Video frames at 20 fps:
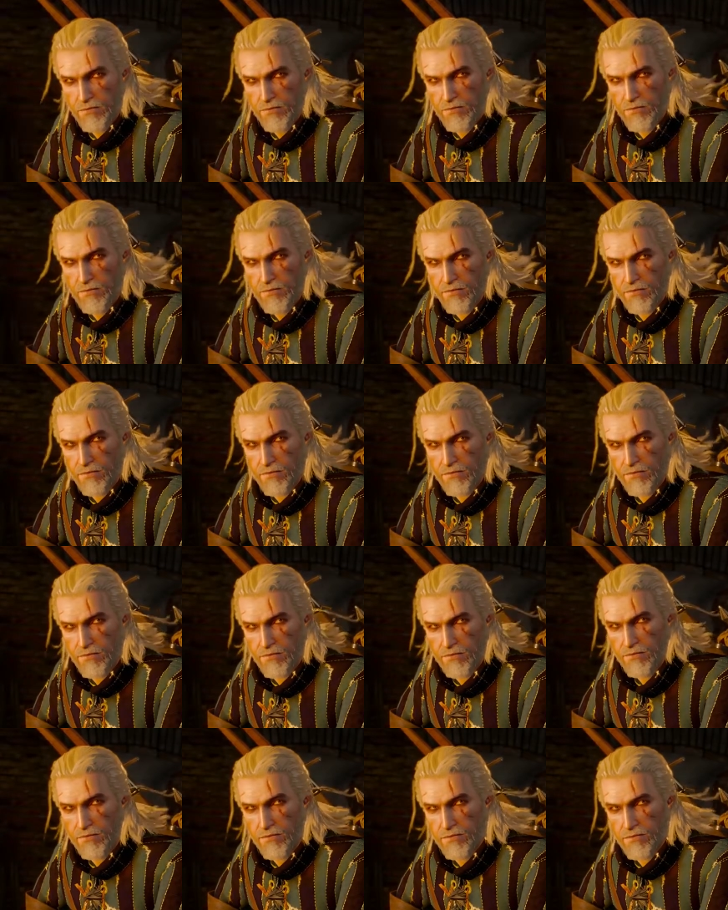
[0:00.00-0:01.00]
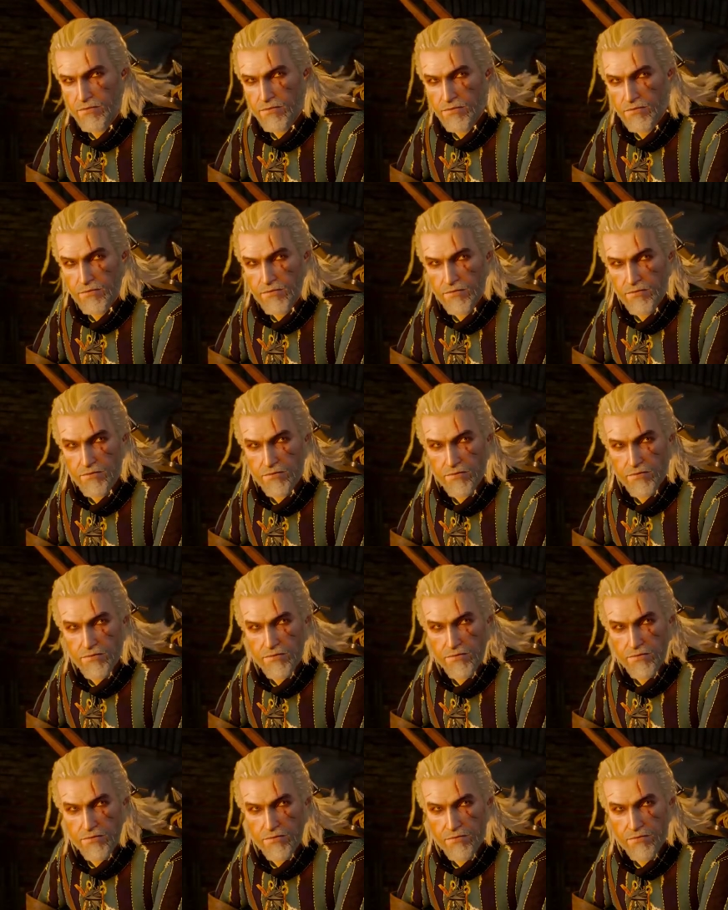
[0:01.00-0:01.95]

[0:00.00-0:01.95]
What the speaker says: [no speech]